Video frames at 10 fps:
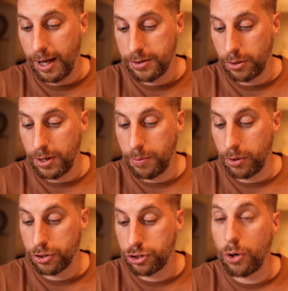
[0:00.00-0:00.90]
So here we've
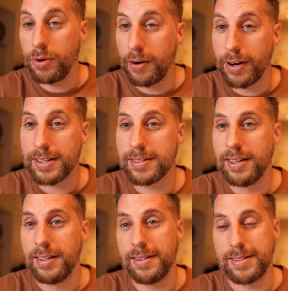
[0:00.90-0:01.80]
got show lyrics.
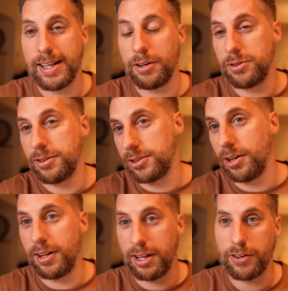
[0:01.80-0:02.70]
This allows you to
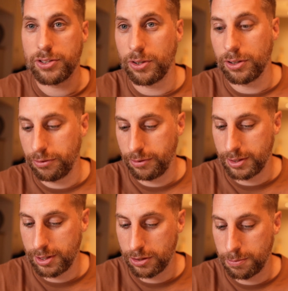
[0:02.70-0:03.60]
turn lyrics on and off the
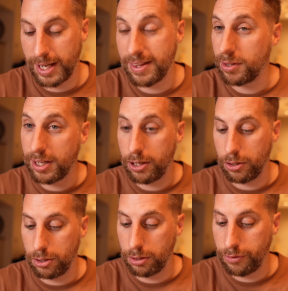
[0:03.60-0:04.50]
external display. Then
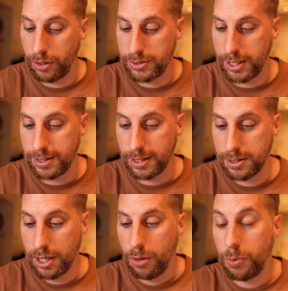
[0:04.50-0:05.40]
clicking on advanced
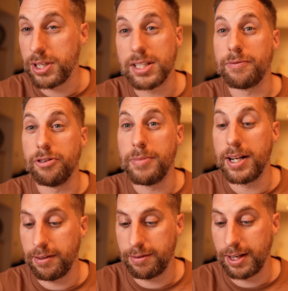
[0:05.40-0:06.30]
settings, we'll see some
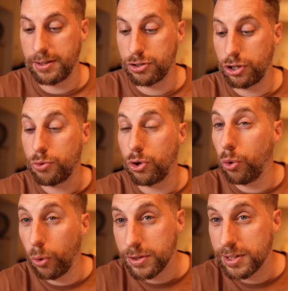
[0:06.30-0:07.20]
familiar things. Show
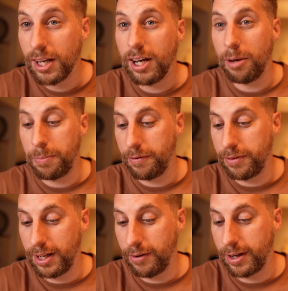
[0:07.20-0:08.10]
chords above
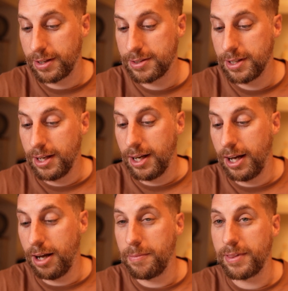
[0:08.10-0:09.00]
the lyrics.
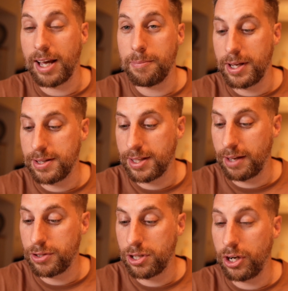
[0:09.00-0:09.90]
That means
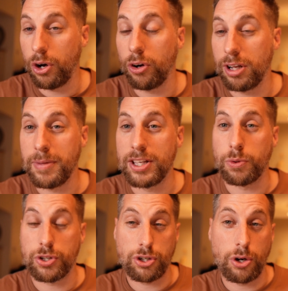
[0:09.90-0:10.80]
that if you turn it on, it means
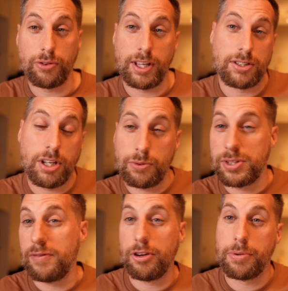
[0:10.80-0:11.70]
what's shown on the external
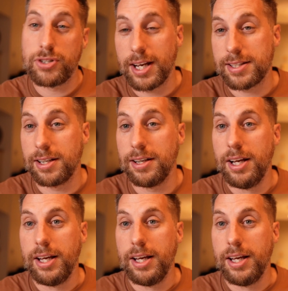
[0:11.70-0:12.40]
TV or projector